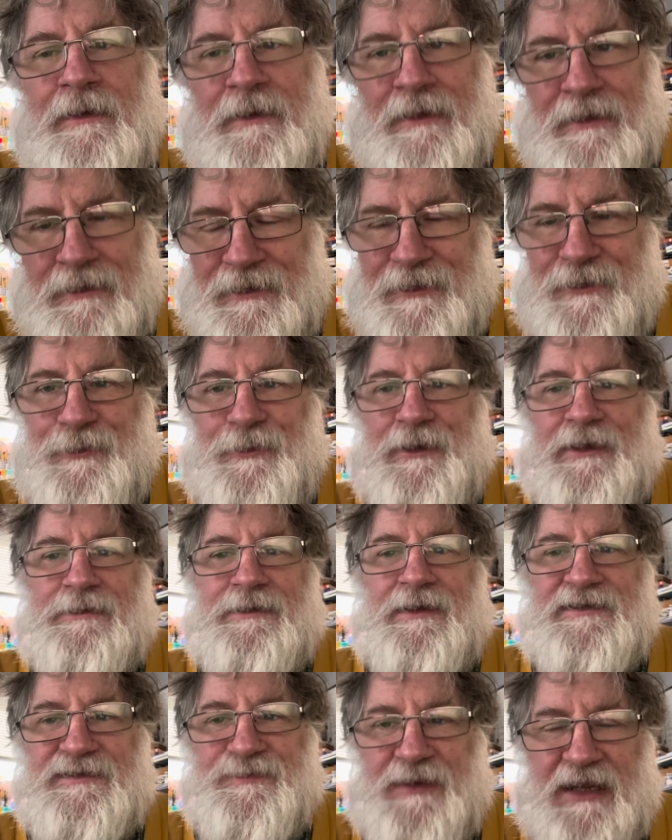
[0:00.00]
Hello, I'd
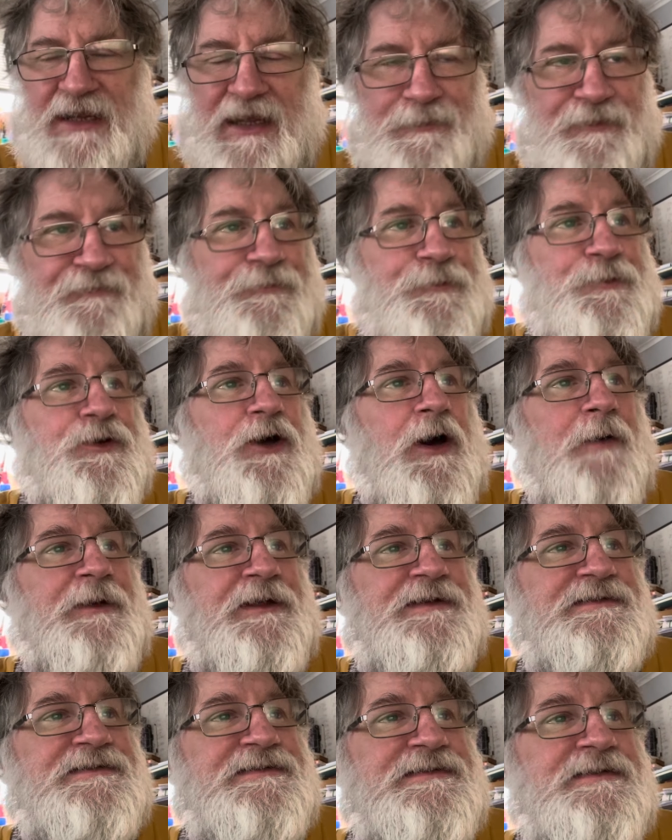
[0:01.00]
like to pick up a few
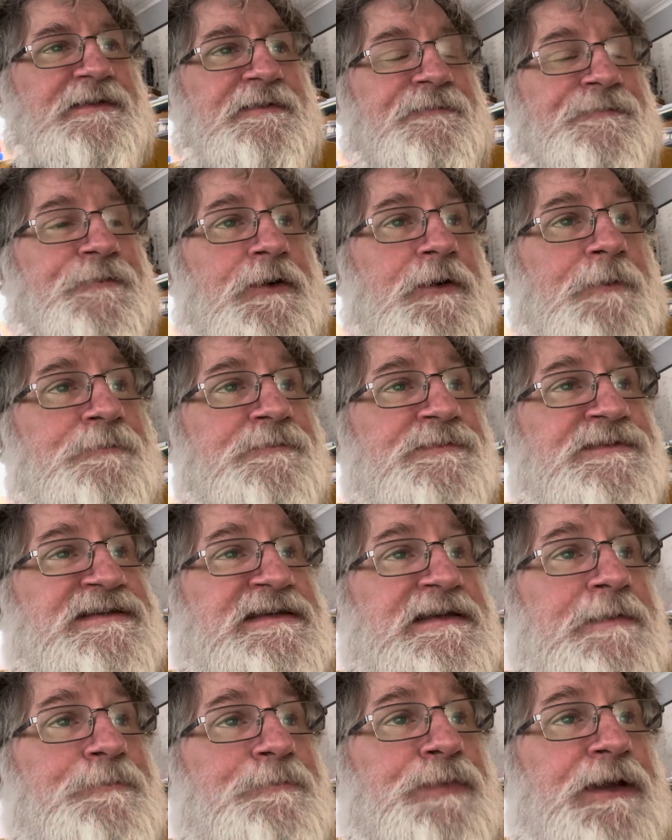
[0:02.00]
comments from
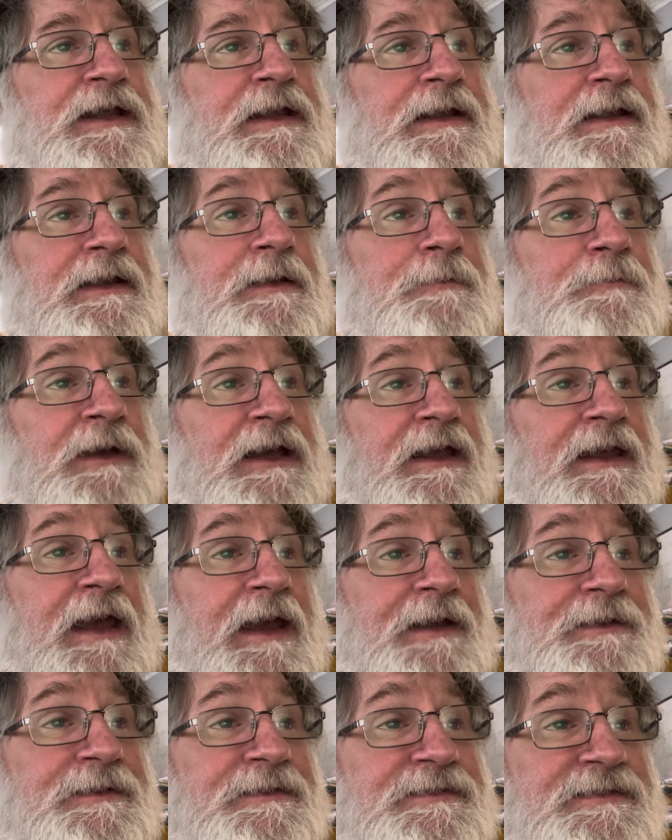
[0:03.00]
TP
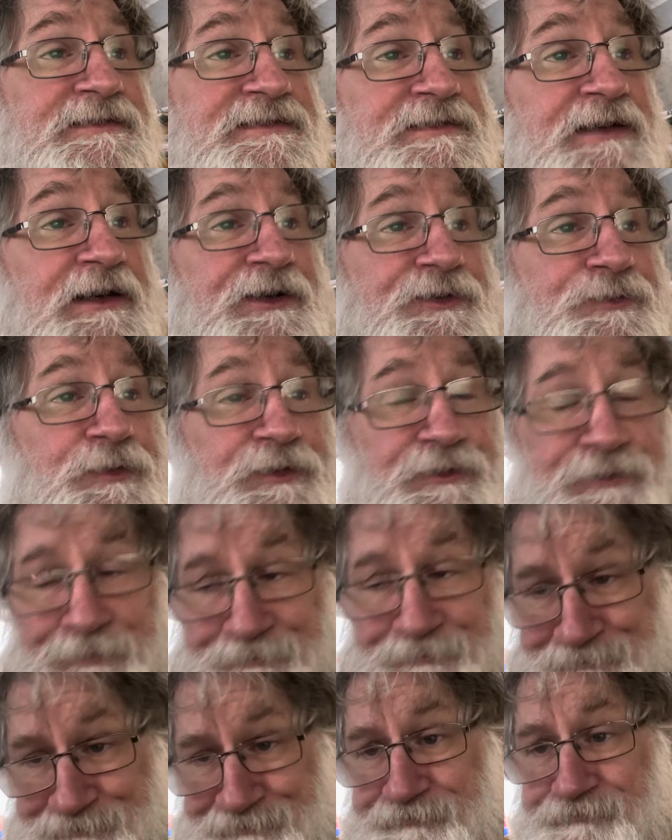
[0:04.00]
McKenna to start with
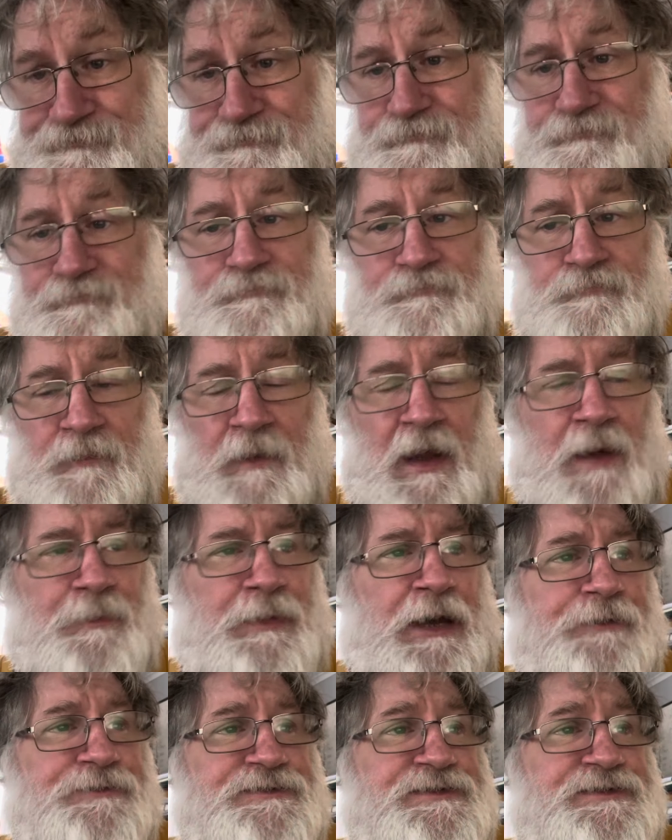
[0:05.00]
about